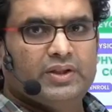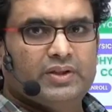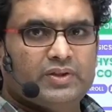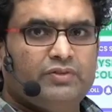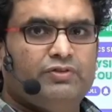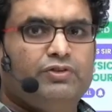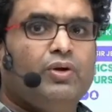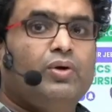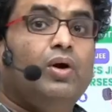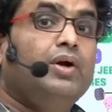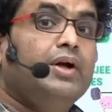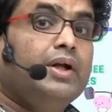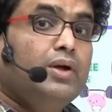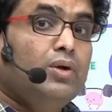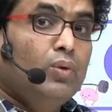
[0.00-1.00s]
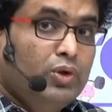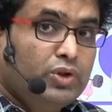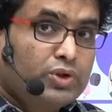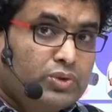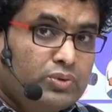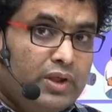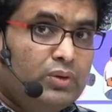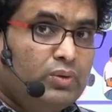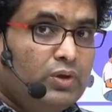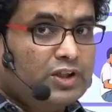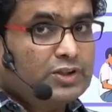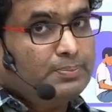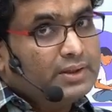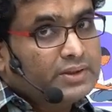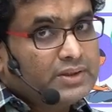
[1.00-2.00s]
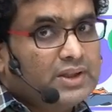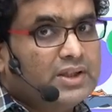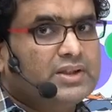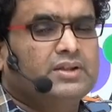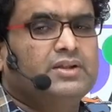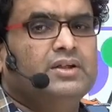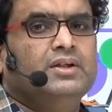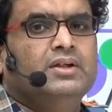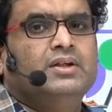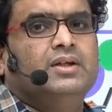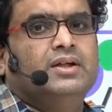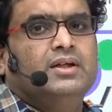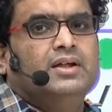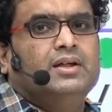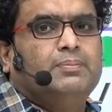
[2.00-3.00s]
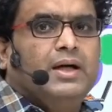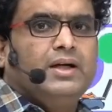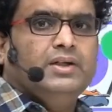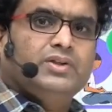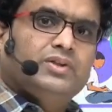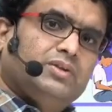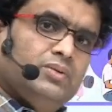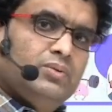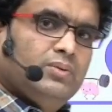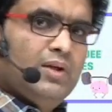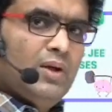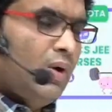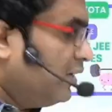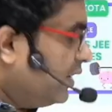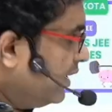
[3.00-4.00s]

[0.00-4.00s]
If you're already an old student who has purchased in the past, you will already